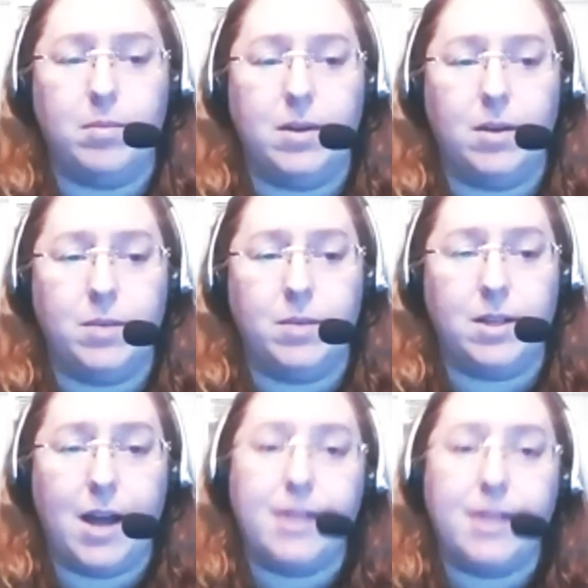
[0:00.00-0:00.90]
with a
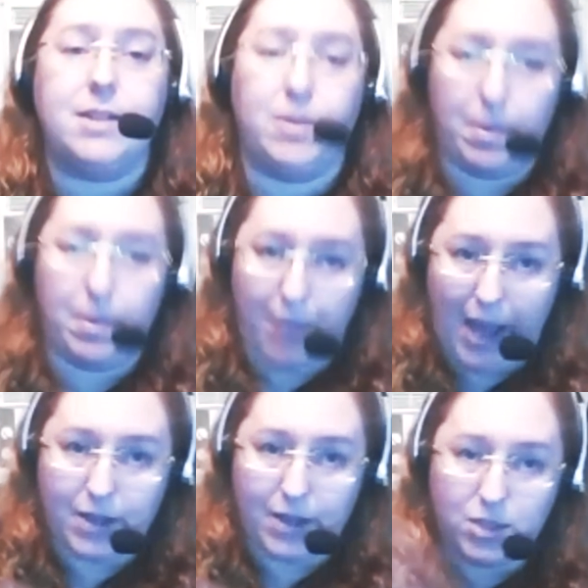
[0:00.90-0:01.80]
lot of this, I went
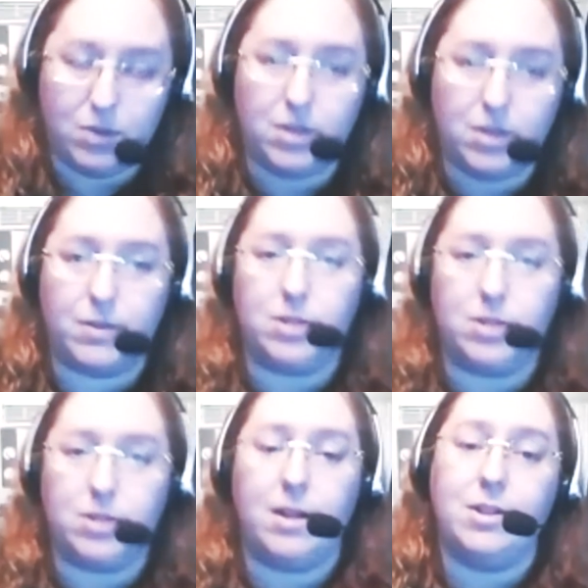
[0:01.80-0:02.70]
back to the original
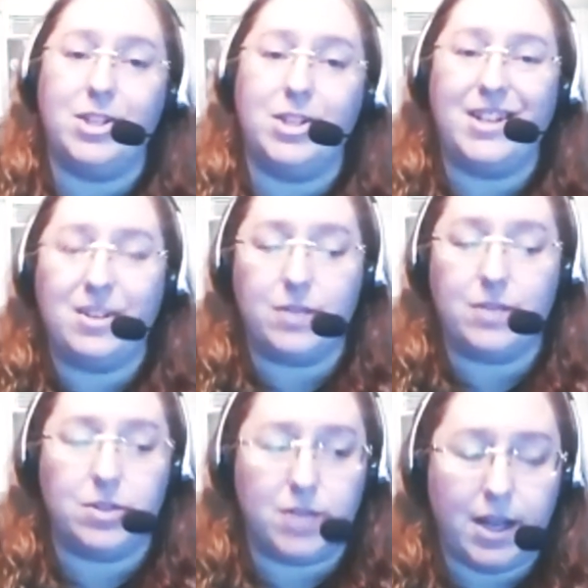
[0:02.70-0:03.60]
mythology in the
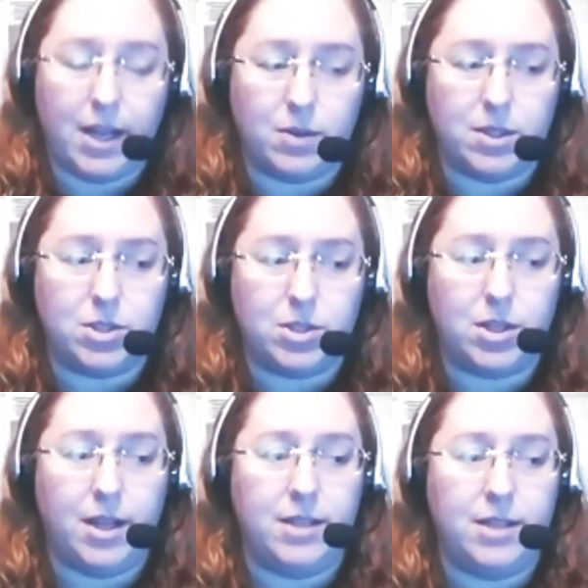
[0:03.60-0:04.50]
original language
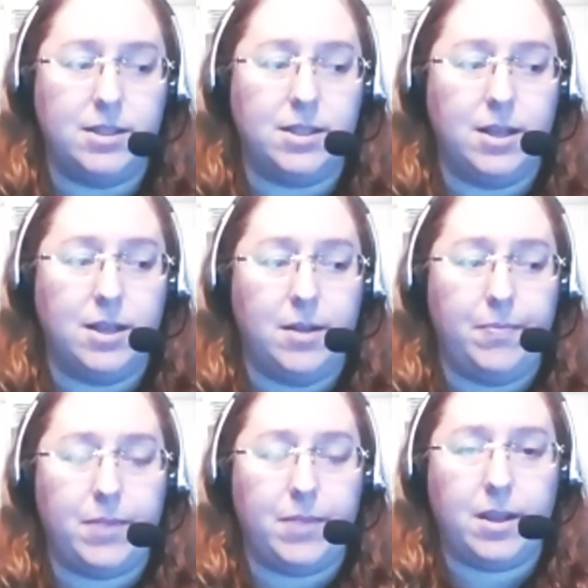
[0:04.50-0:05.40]
and
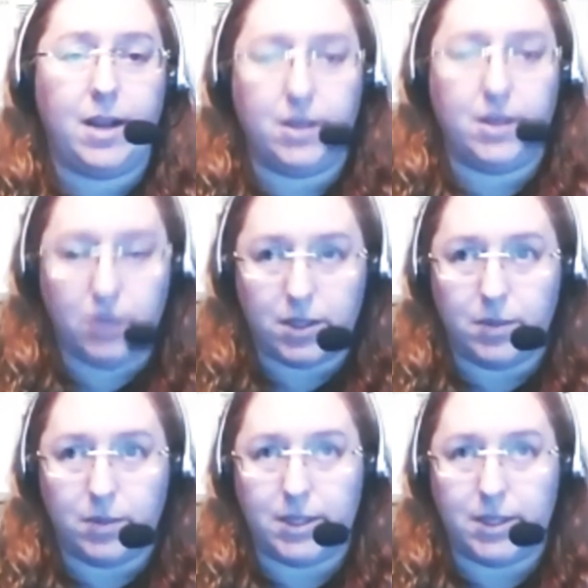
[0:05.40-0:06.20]
kind of looked at what it